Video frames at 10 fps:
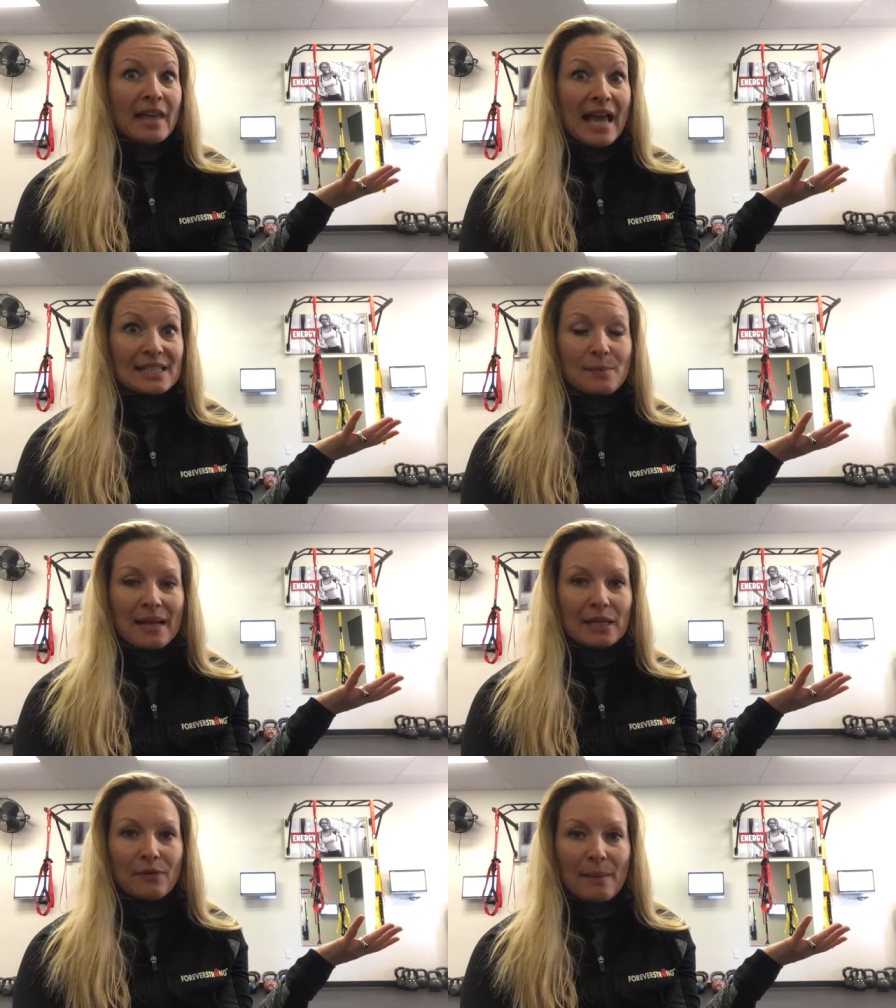as
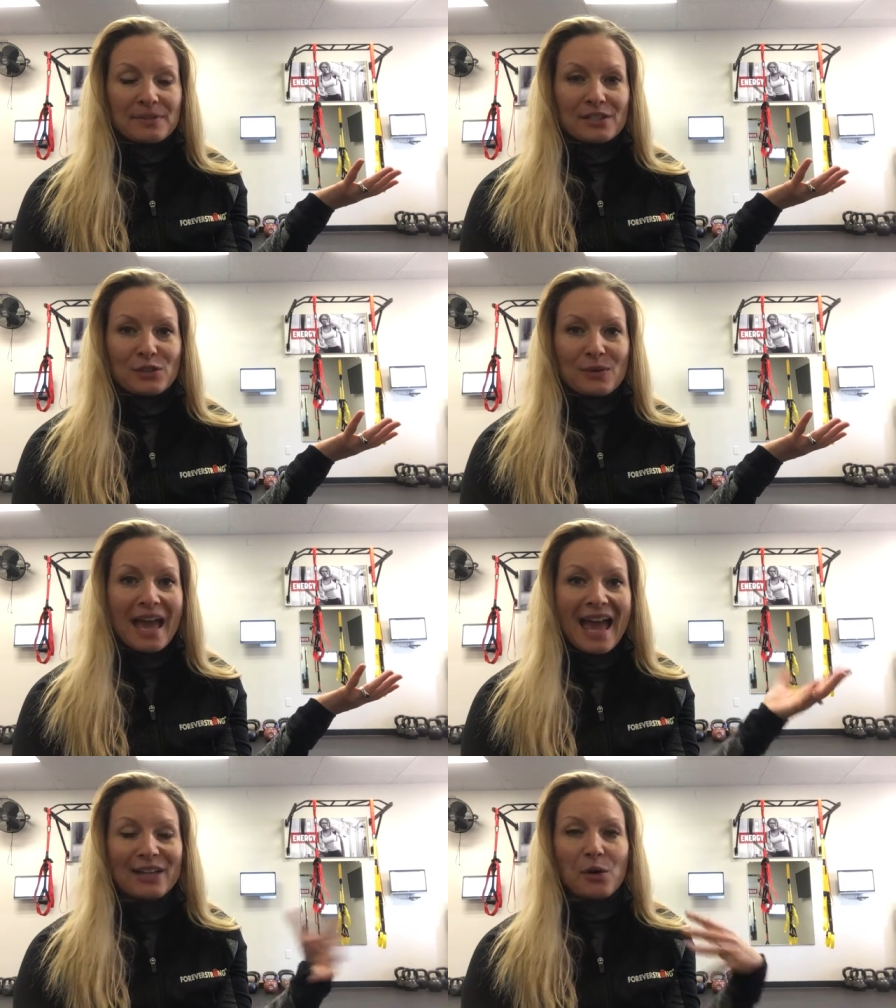many reps as you
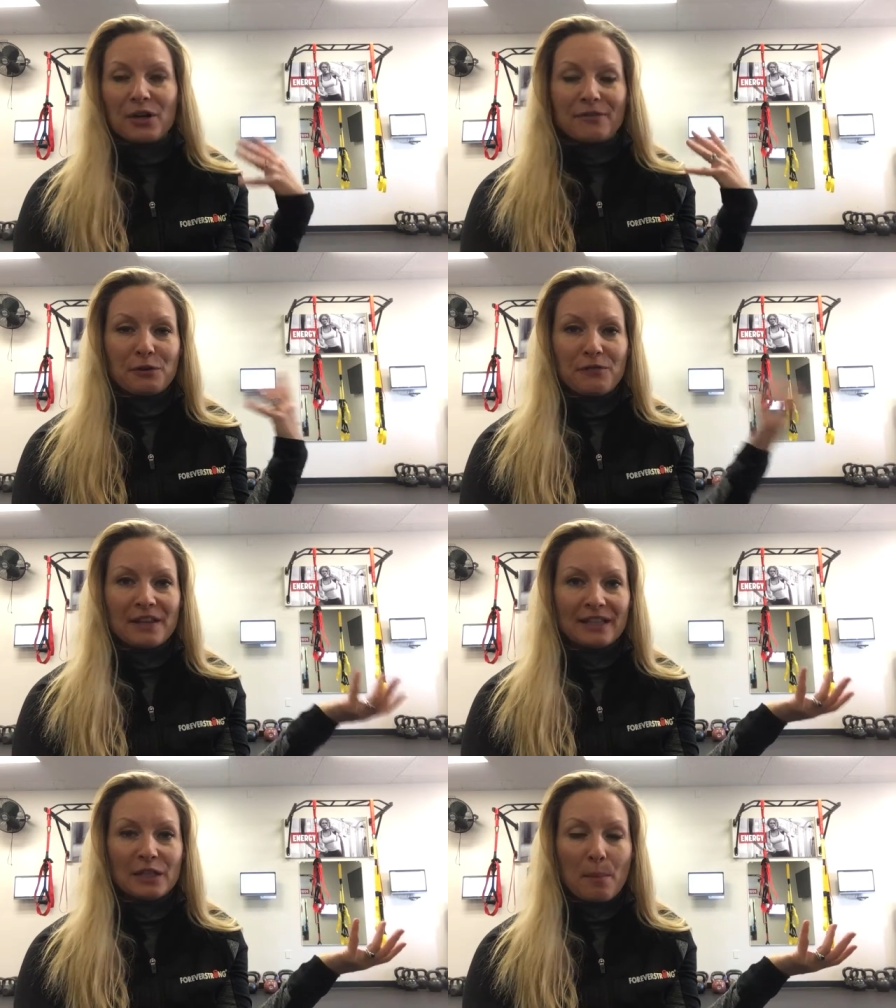can, or if you're
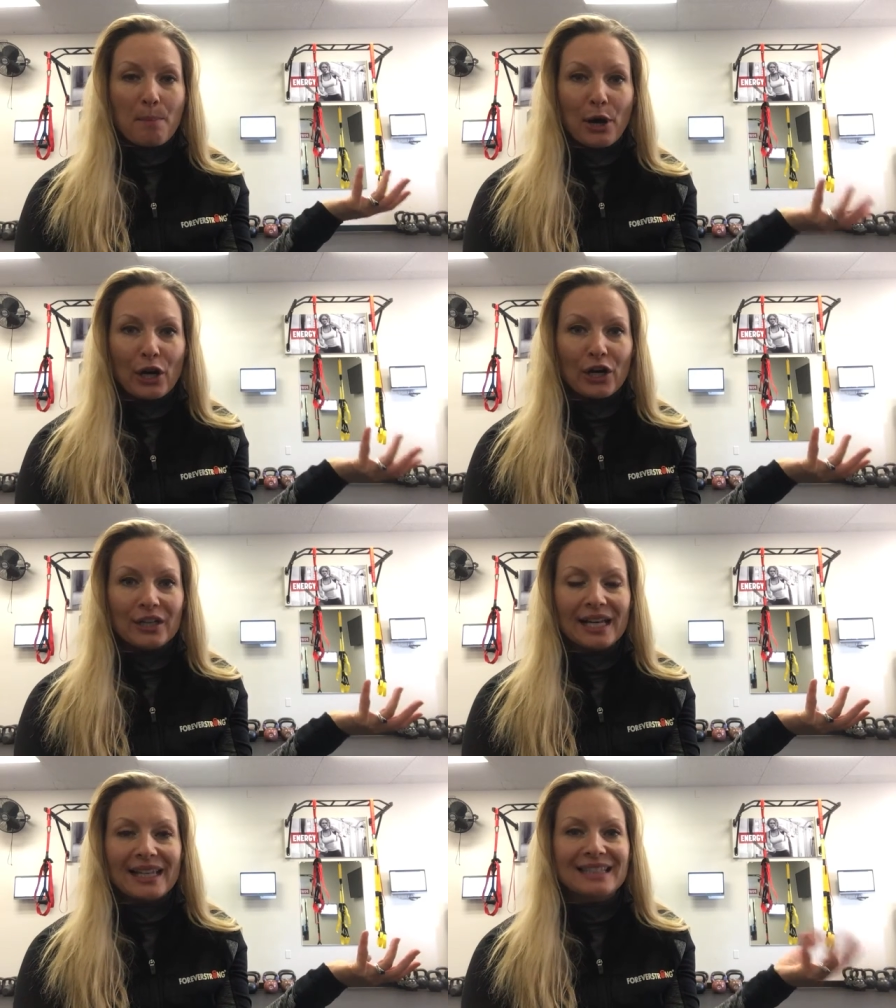feeling the
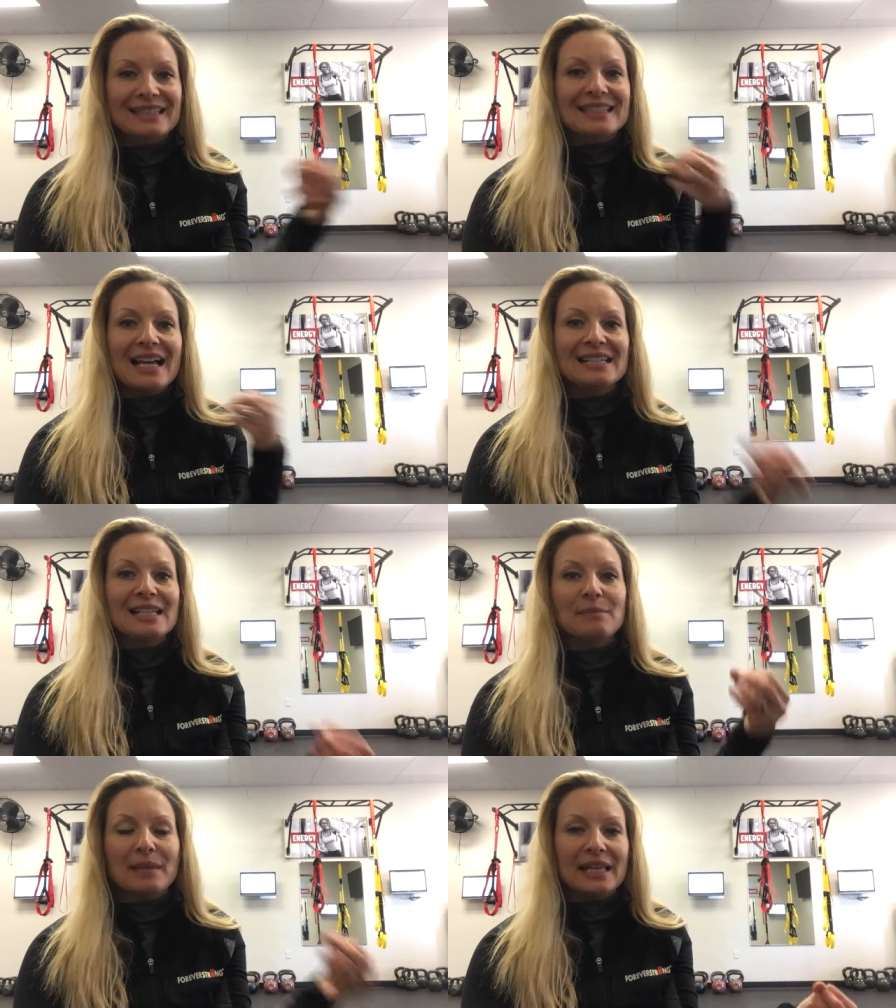burn, it
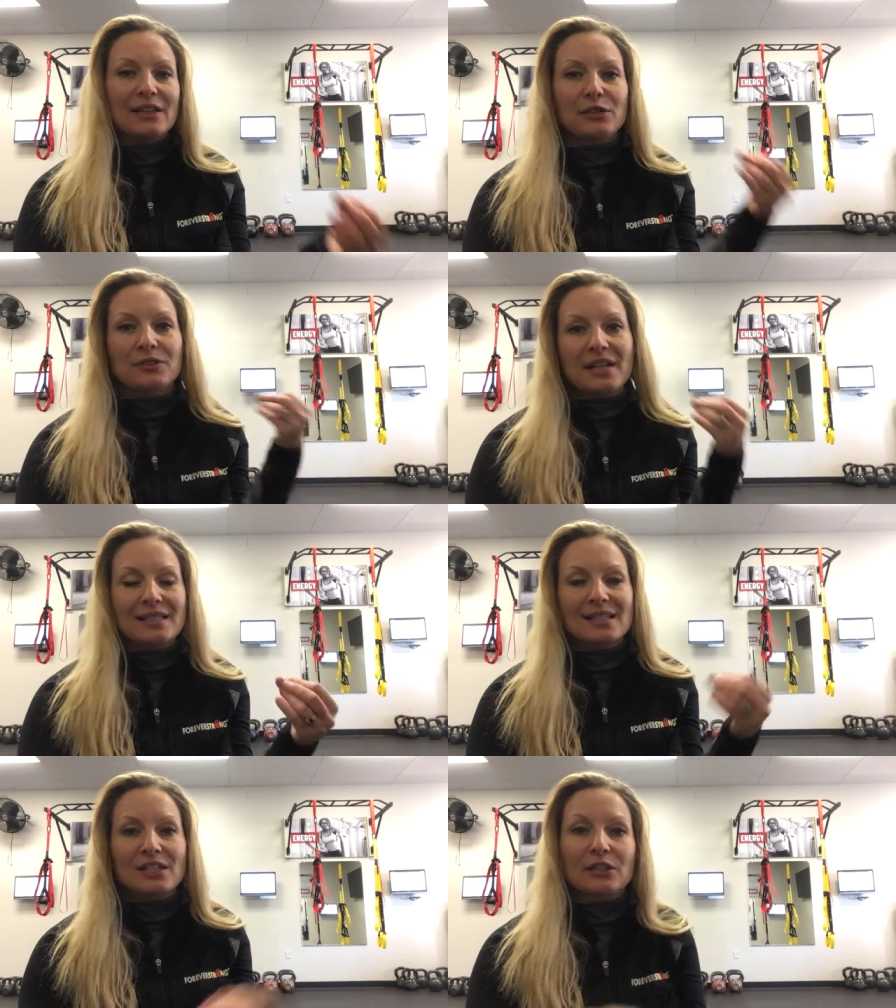doesn't mean that you're
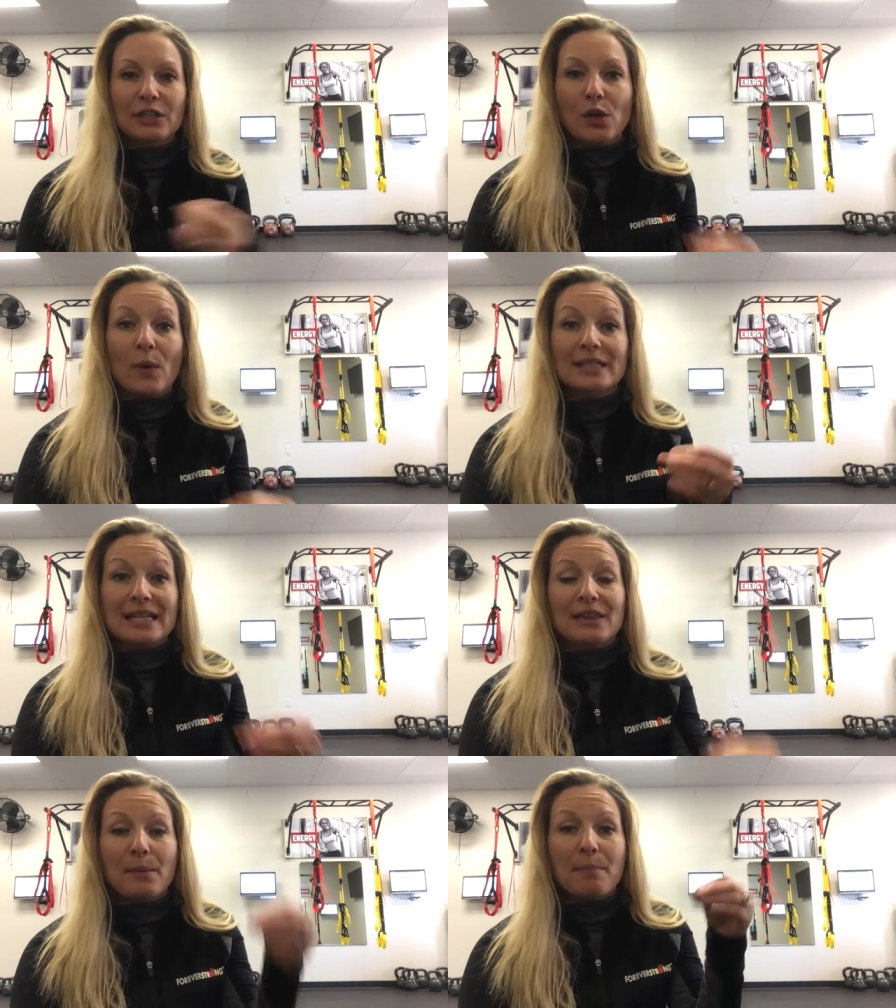necessarily going to
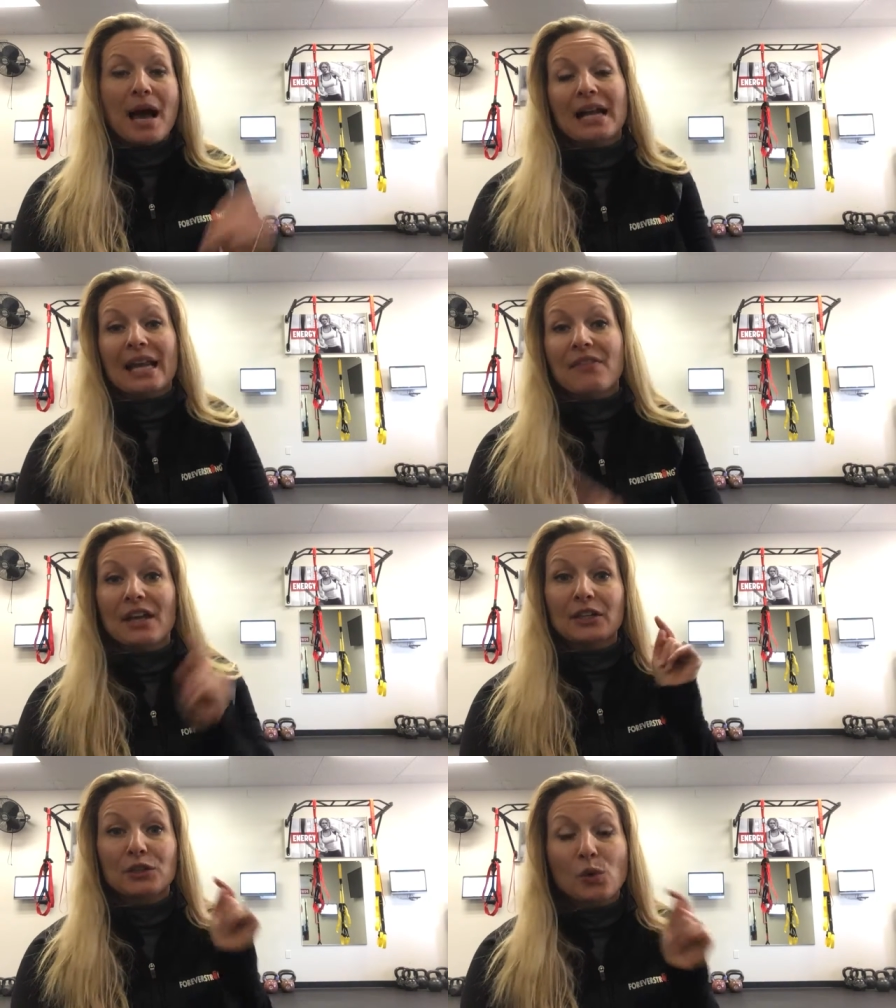get the body
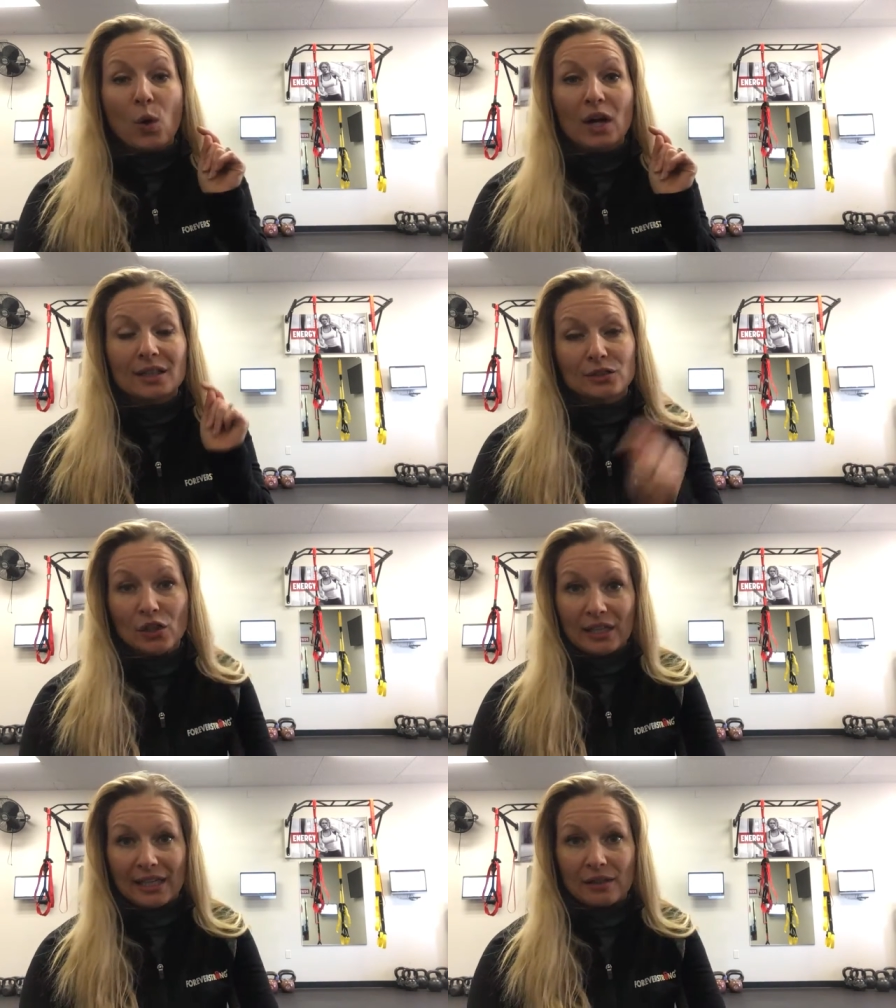that you're
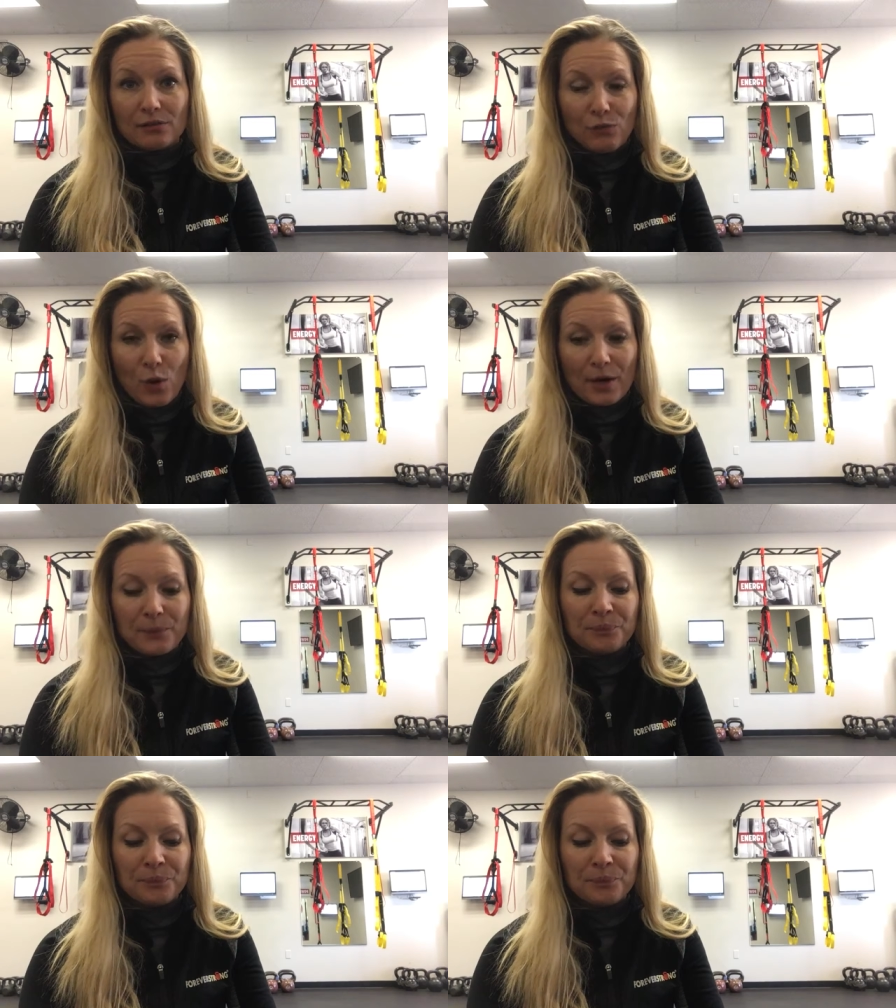looking for.